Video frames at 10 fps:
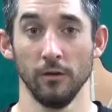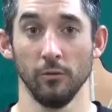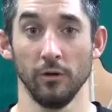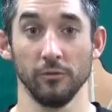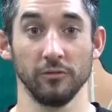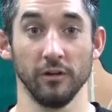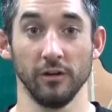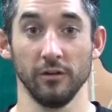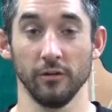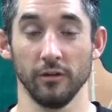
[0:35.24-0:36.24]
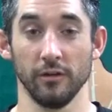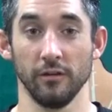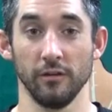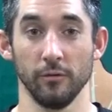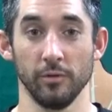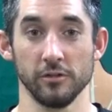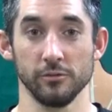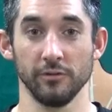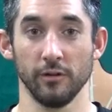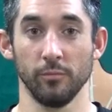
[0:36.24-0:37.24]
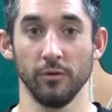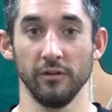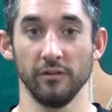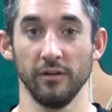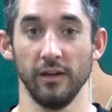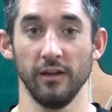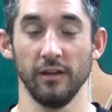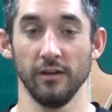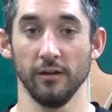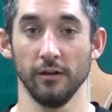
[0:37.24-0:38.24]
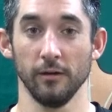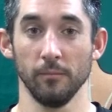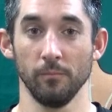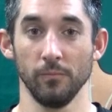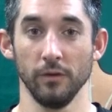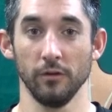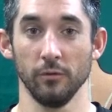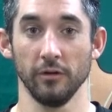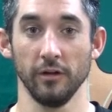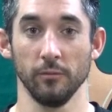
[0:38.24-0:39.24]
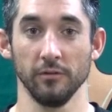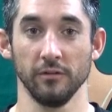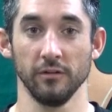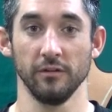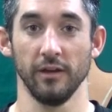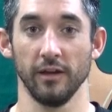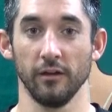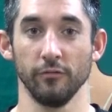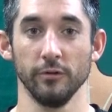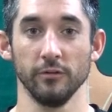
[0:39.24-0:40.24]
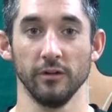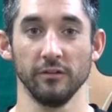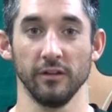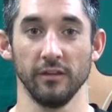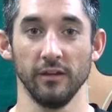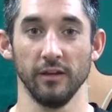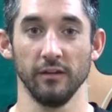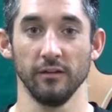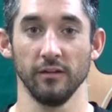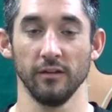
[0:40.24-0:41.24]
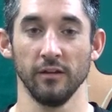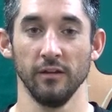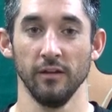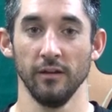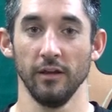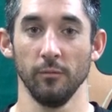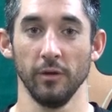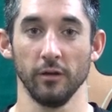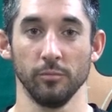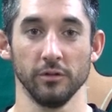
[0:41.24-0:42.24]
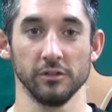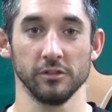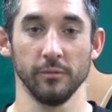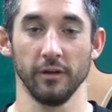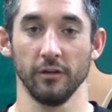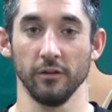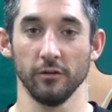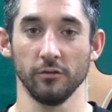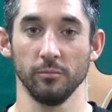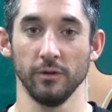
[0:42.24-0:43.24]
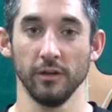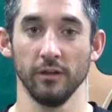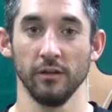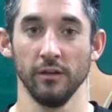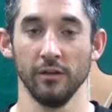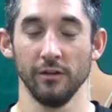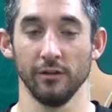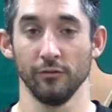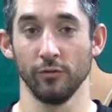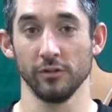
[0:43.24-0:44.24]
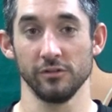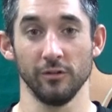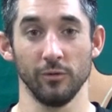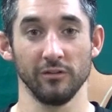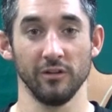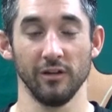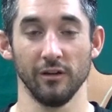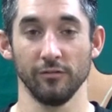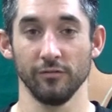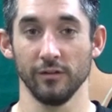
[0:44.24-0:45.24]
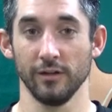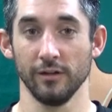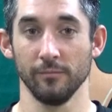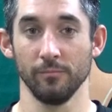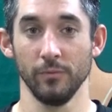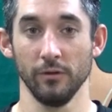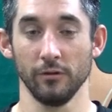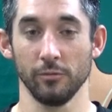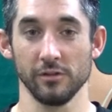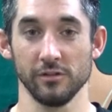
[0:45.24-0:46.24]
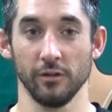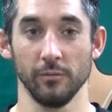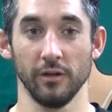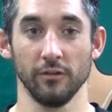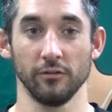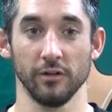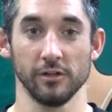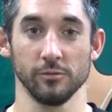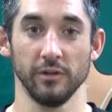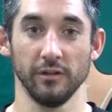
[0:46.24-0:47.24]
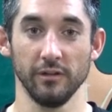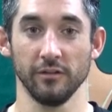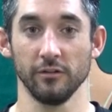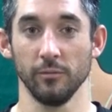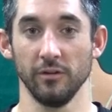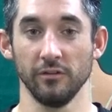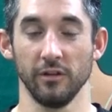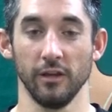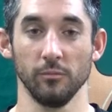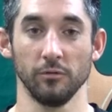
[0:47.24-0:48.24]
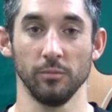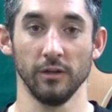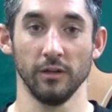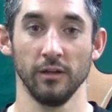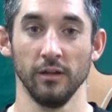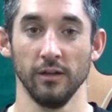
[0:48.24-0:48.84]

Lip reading: Well, it was good. You know, their pitcher was on point tonight. You know, we were able to tack on a few runs at the end and make a push to make it close, but... You know, unfortunately, it wasn't enough. You know, especially coming down the stretch, we need to get some of these games. But